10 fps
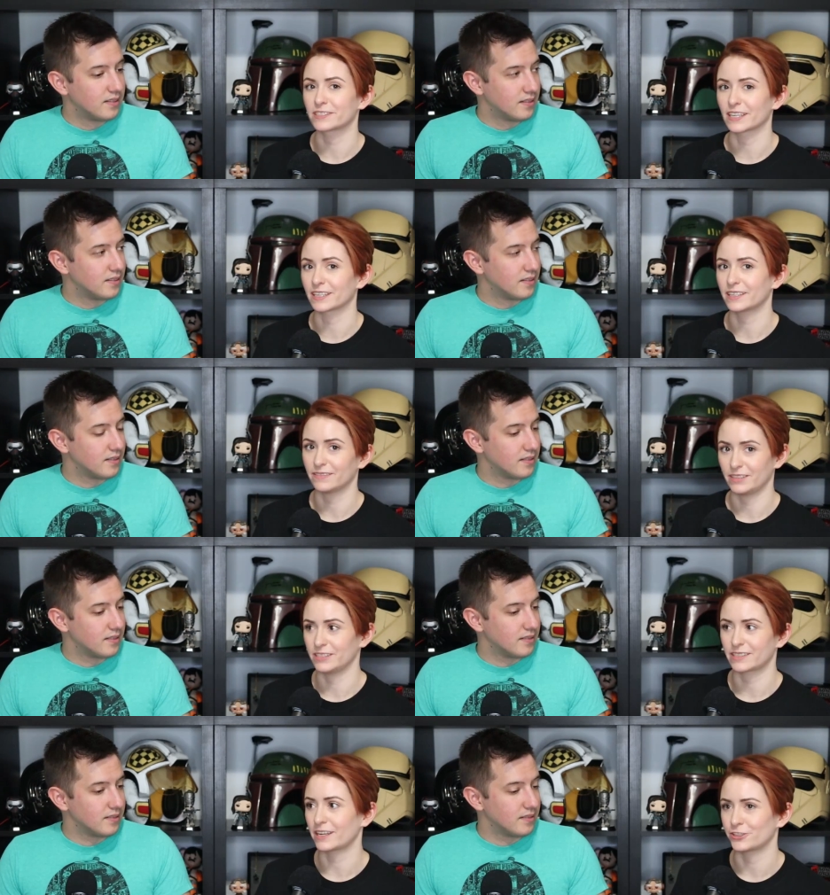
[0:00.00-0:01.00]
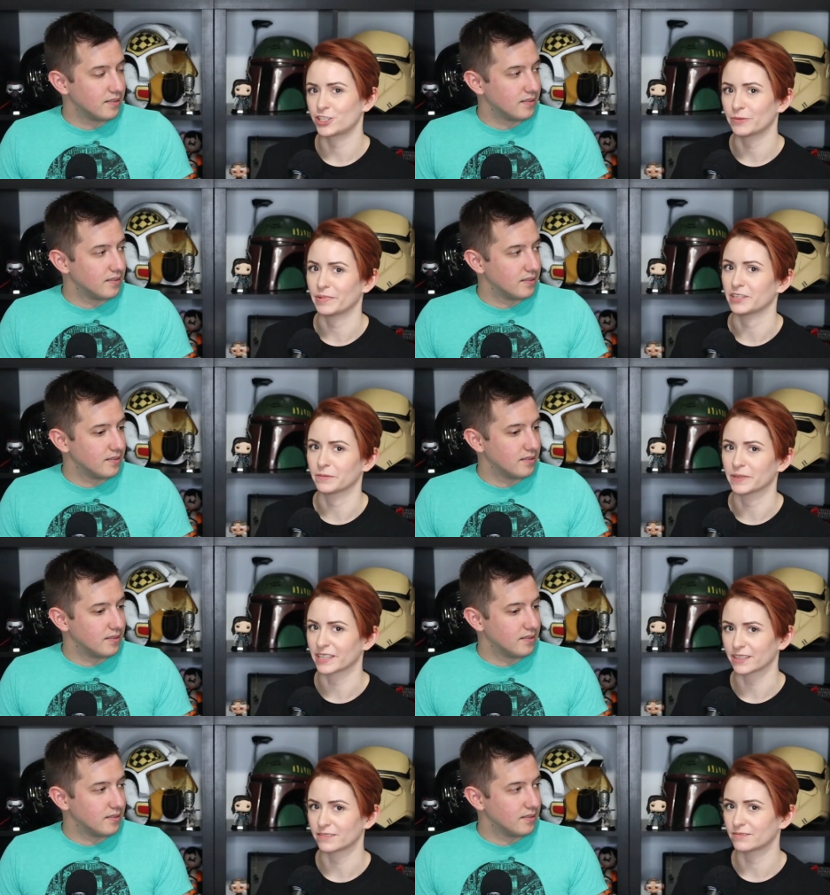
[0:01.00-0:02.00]
Speaker 1: is, like, he's got a chip in him,
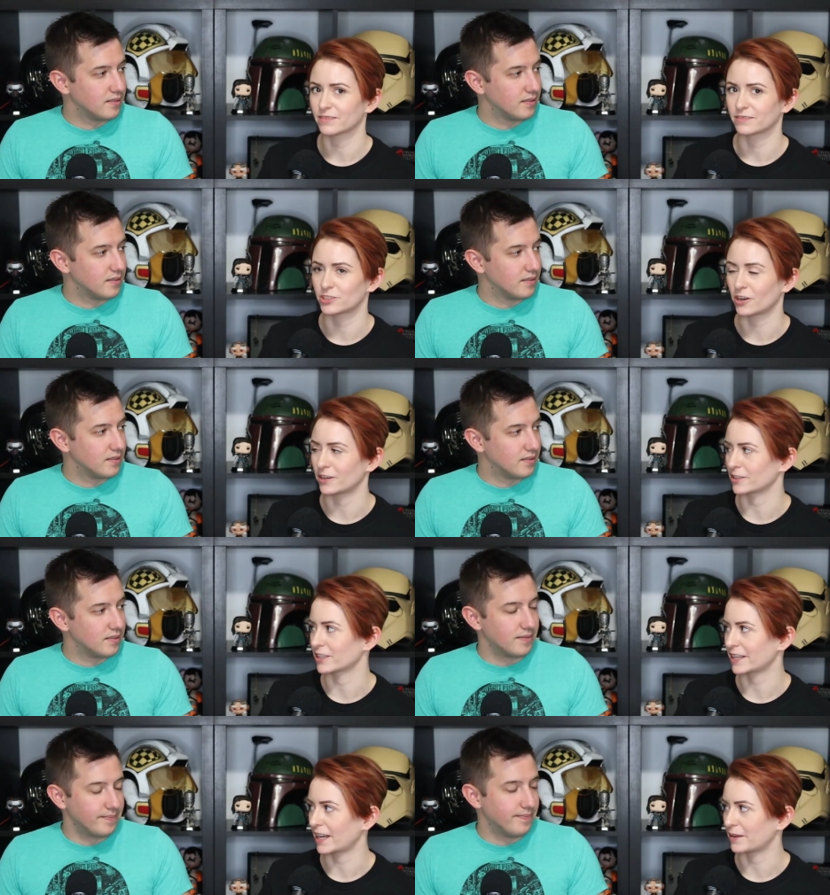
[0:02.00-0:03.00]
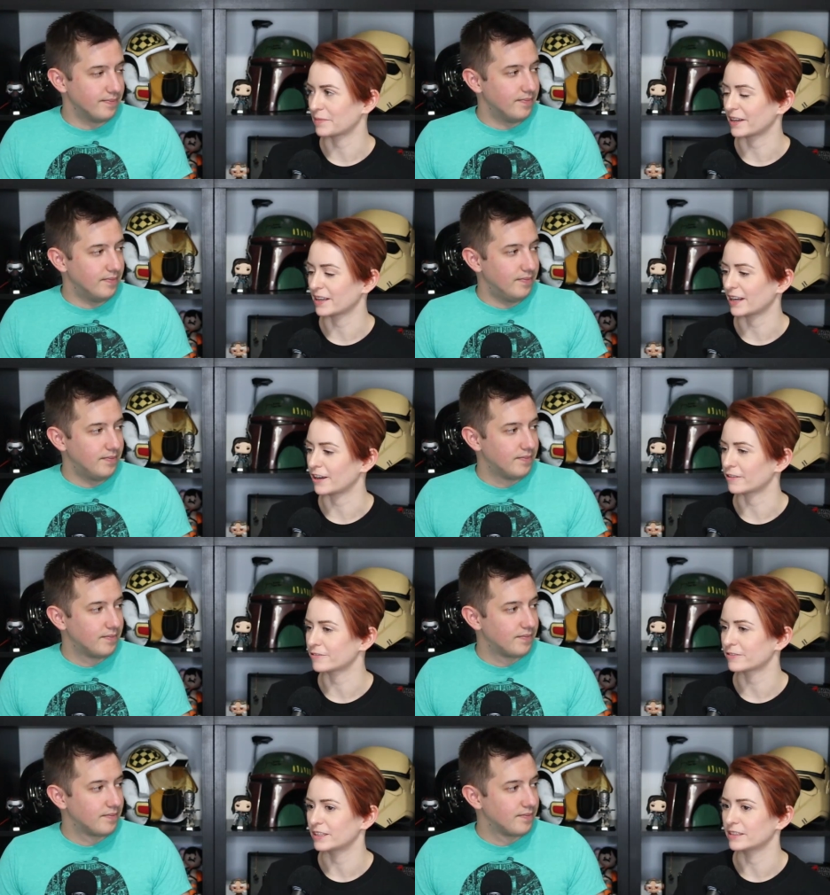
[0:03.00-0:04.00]
like a dog or a cat might
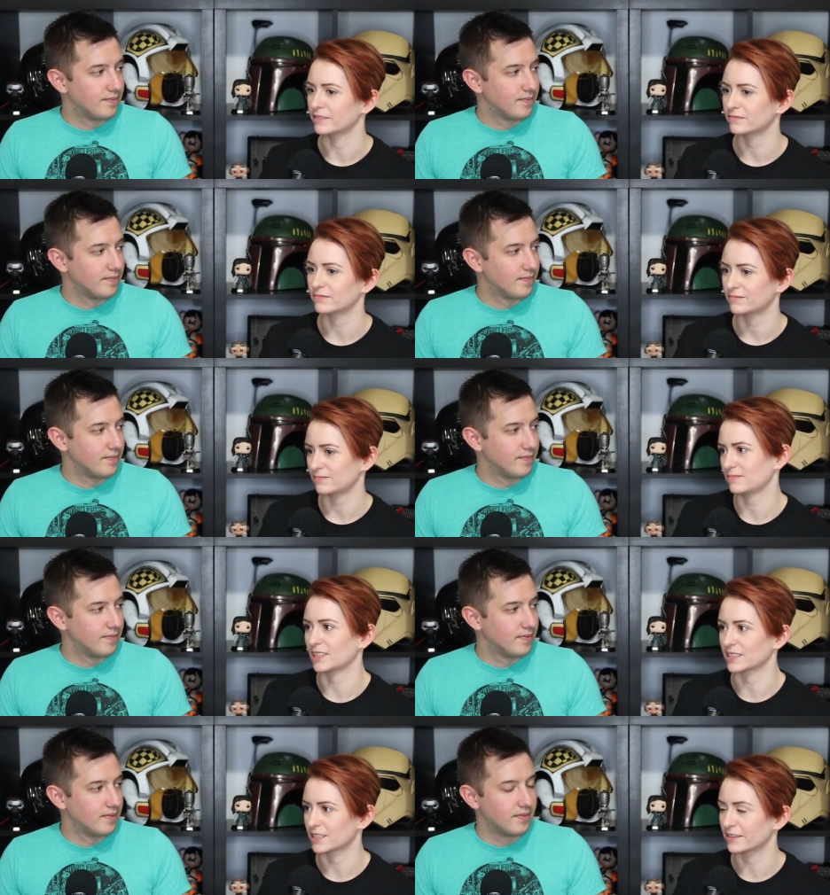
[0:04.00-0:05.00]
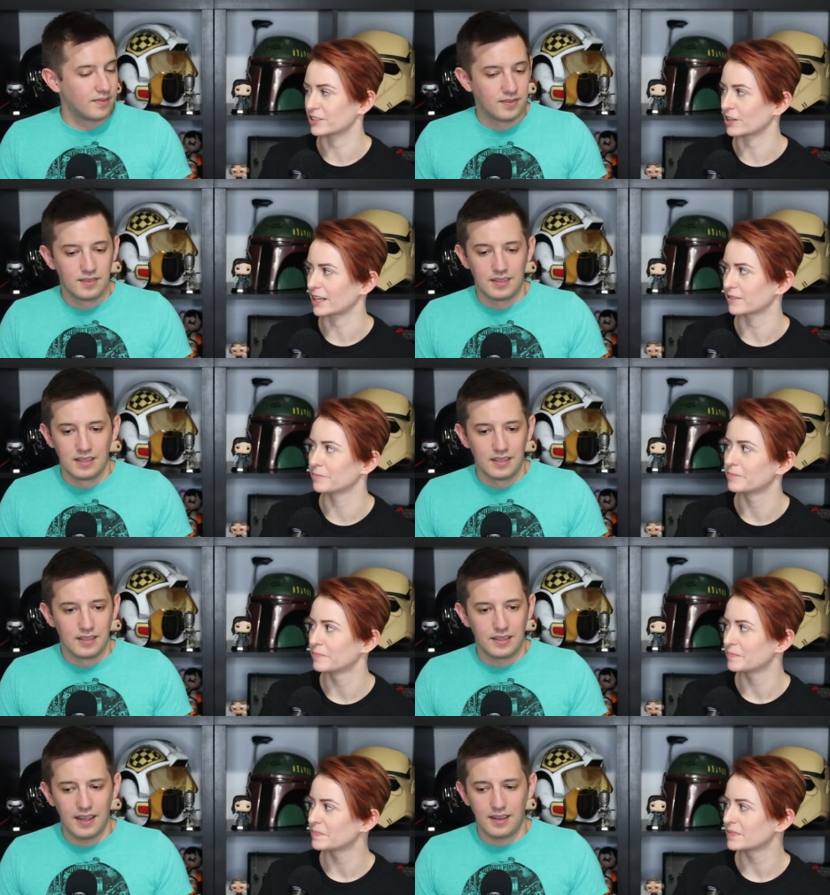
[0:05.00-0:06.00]
have, and that's how they track him.
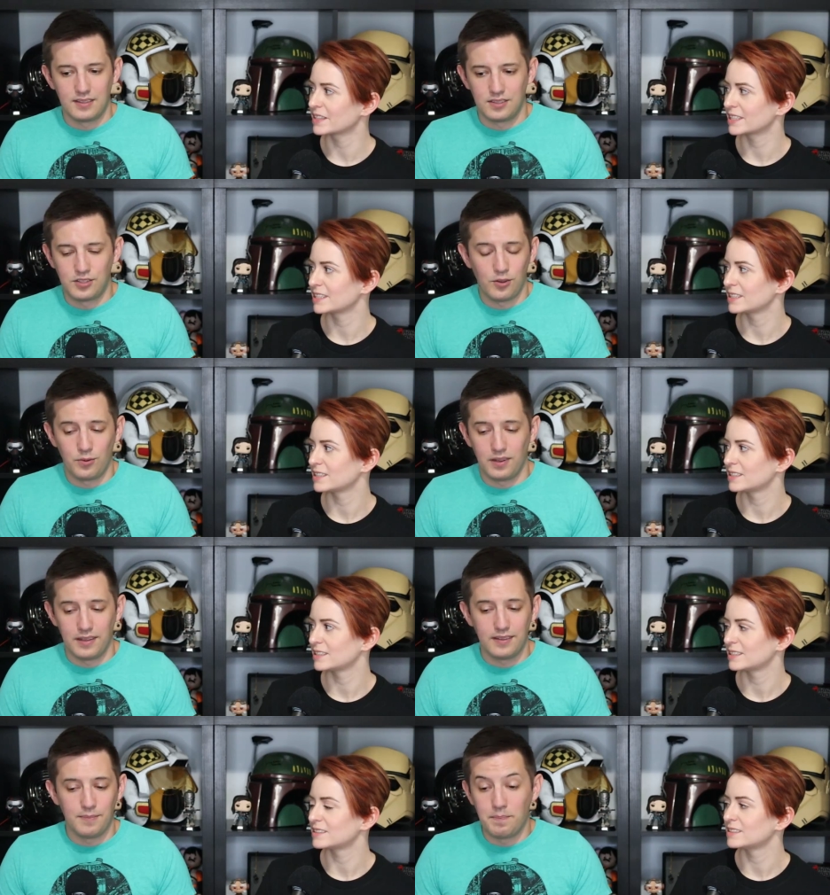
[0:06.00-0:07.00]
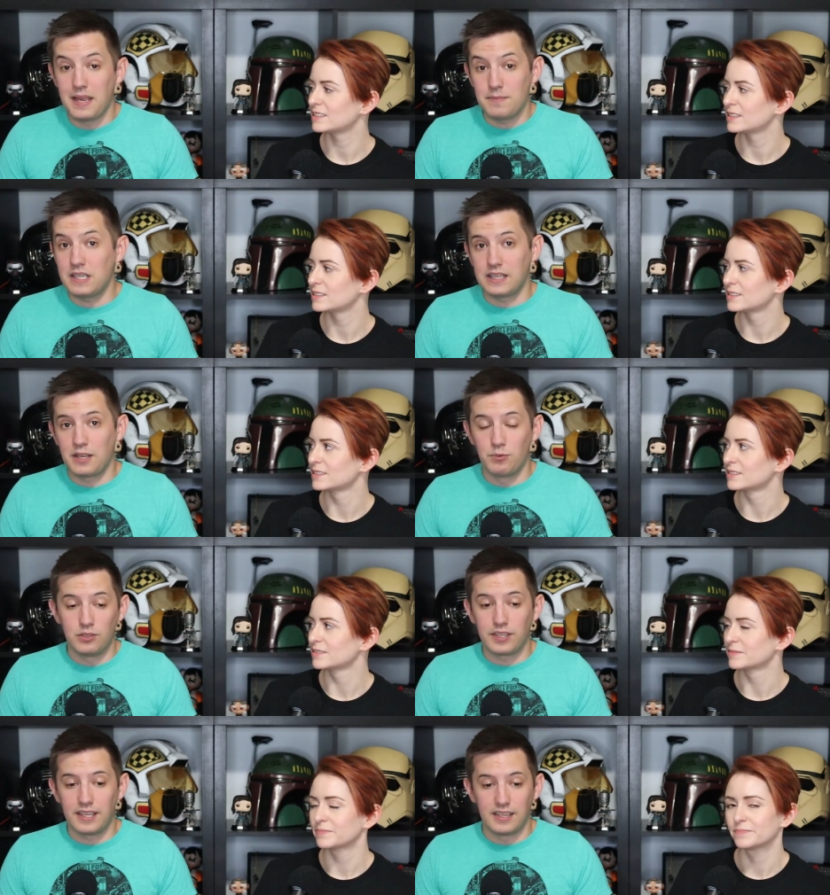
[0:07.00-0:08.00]
Speaker 2: Yeah, so maybe they
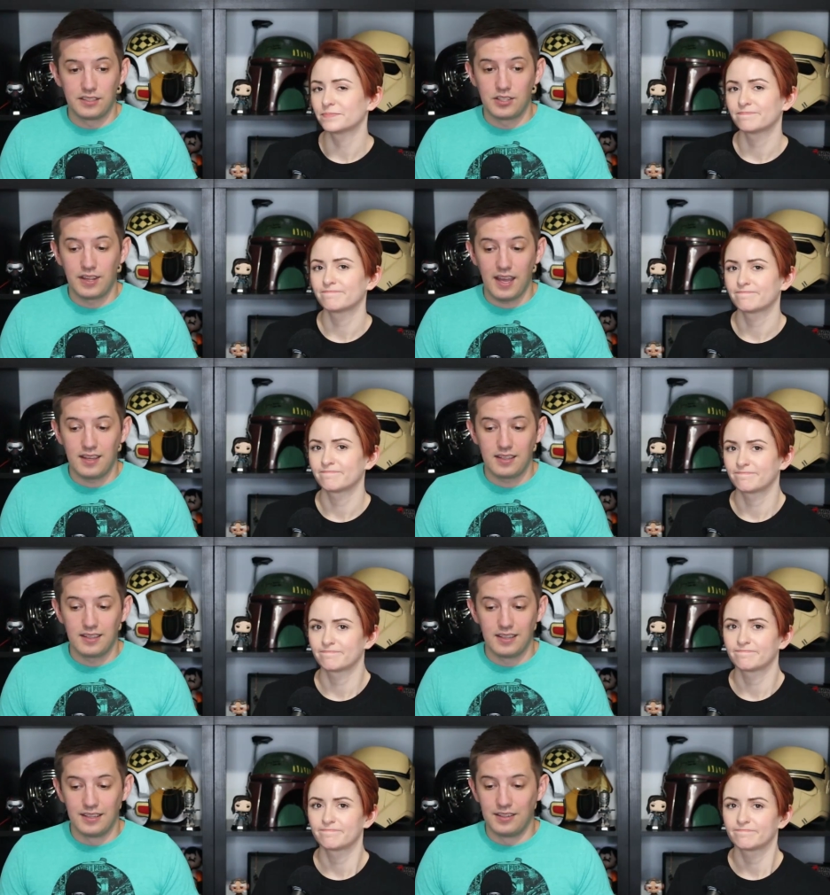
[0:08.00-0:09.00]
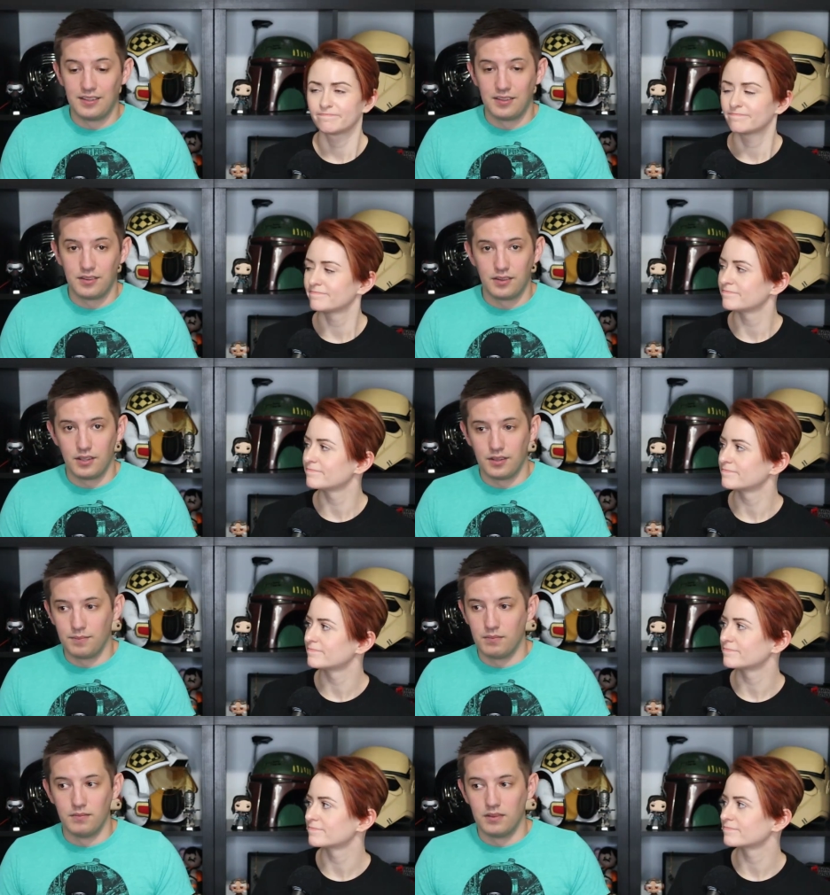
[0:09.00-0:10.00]
will get into that in
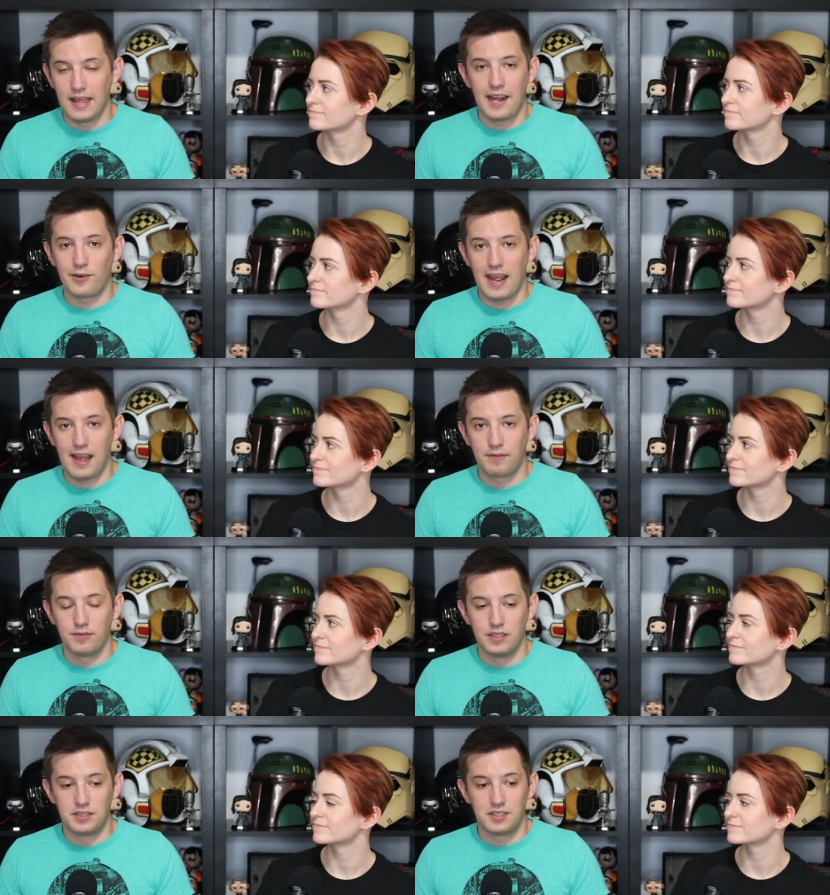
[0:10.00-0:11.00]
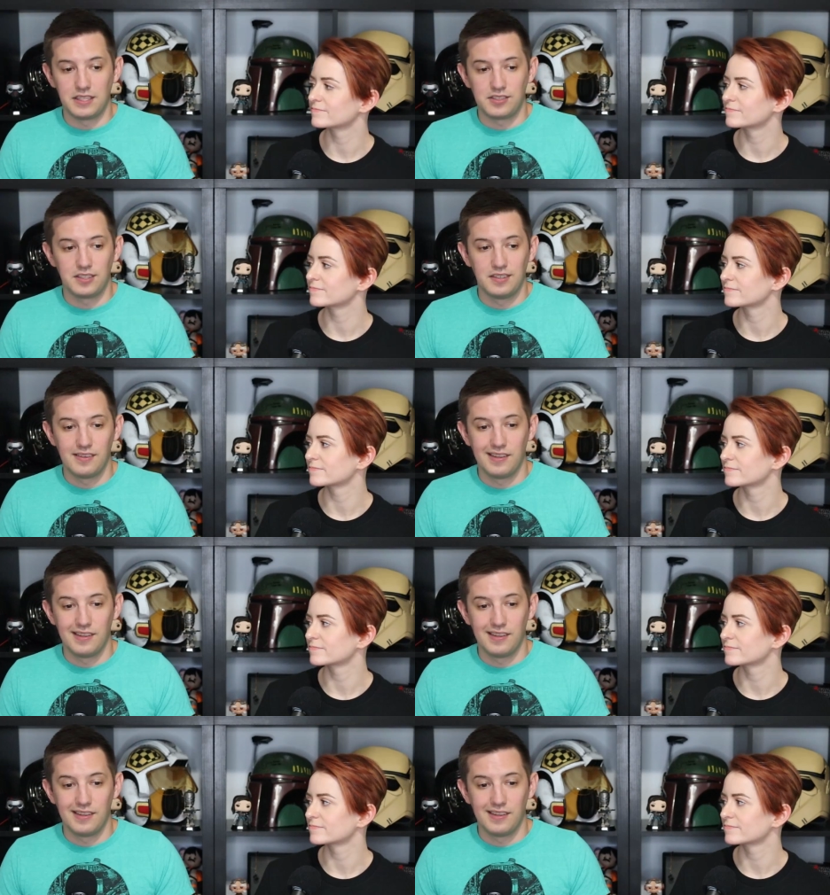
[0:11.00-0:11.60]
the latter half of this season,